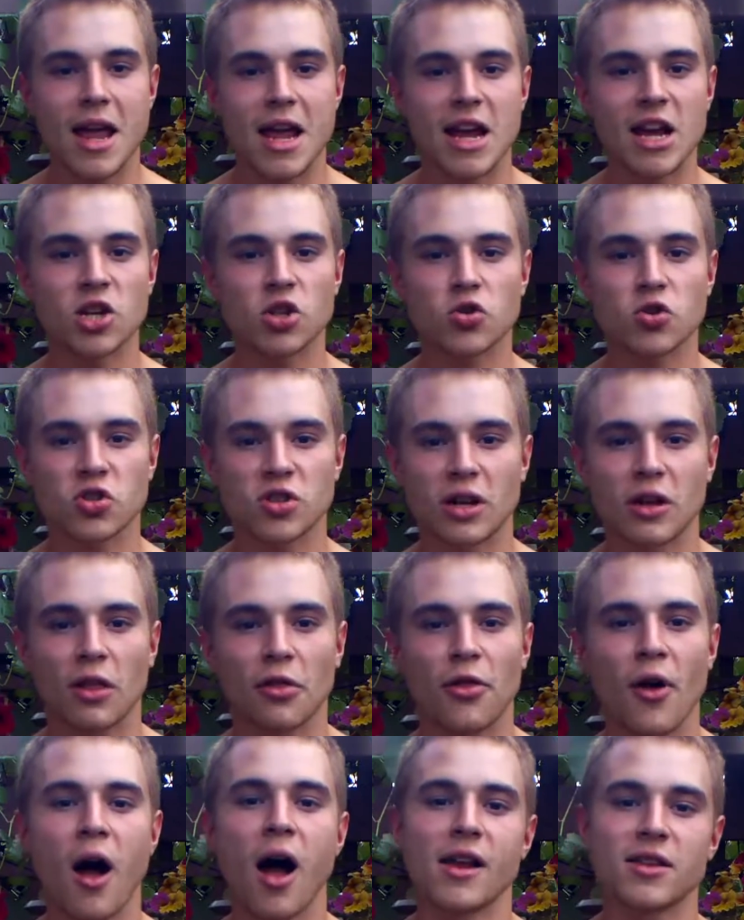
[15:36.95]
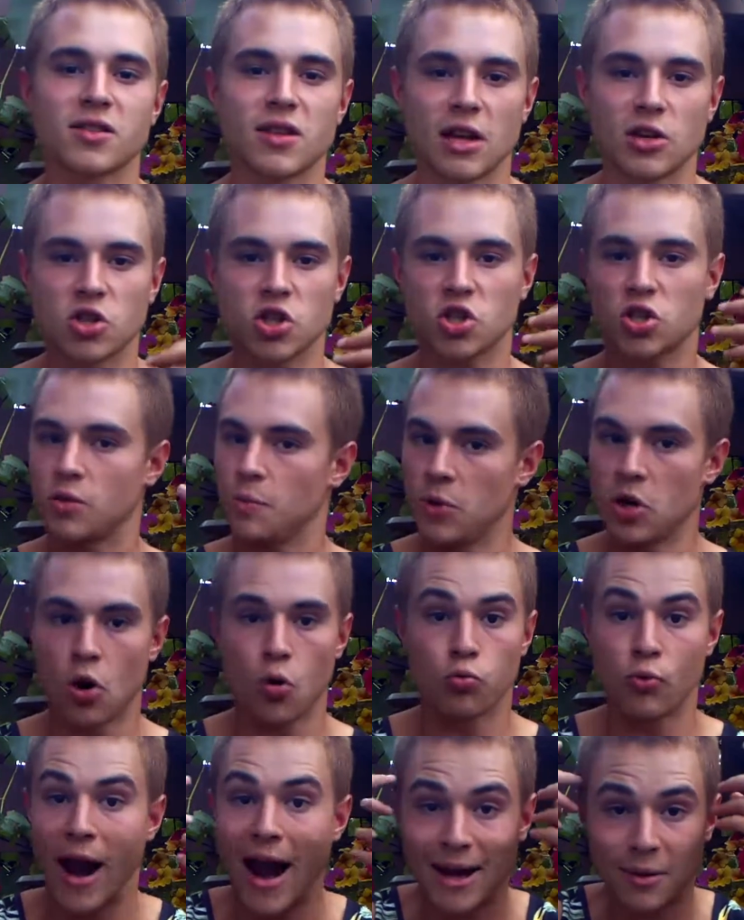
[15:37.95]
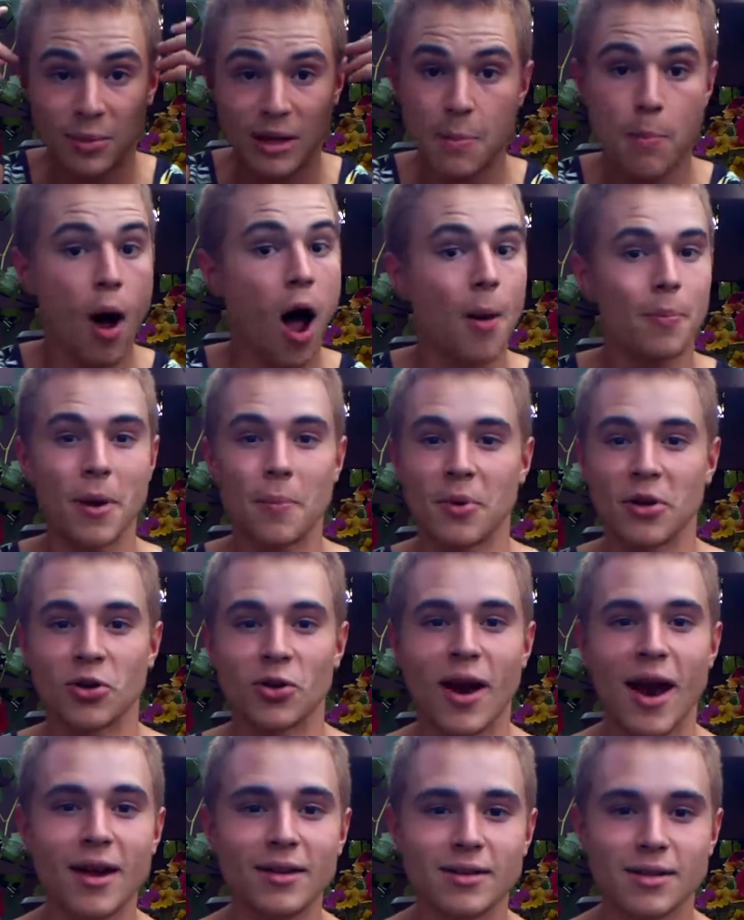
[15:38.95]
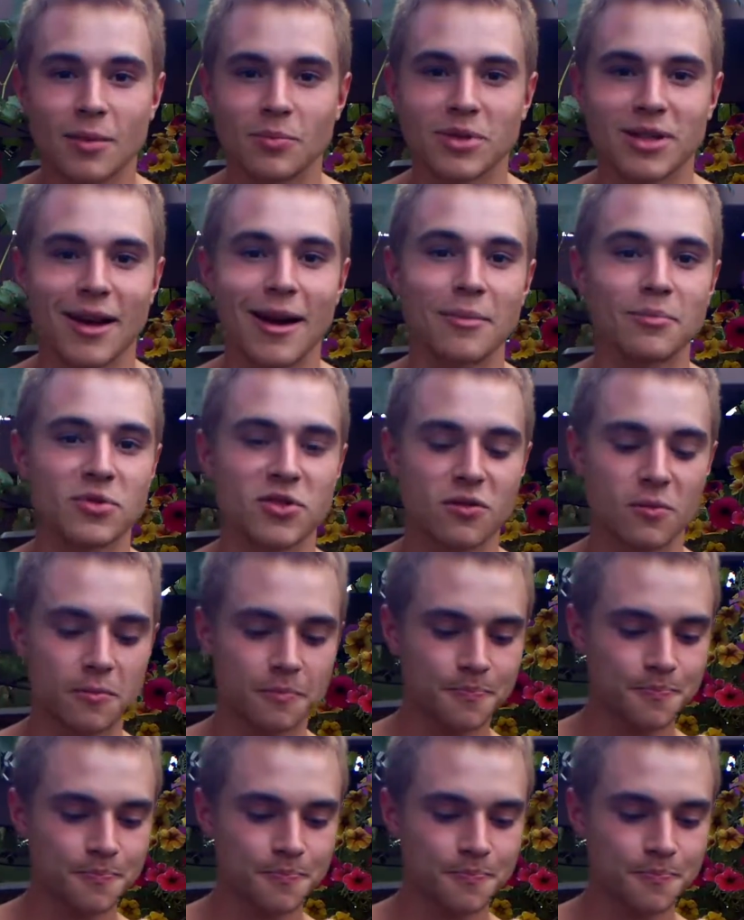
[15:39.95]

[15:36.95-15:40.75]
interesting thoughts that just, randomly pop up in your head sometimes.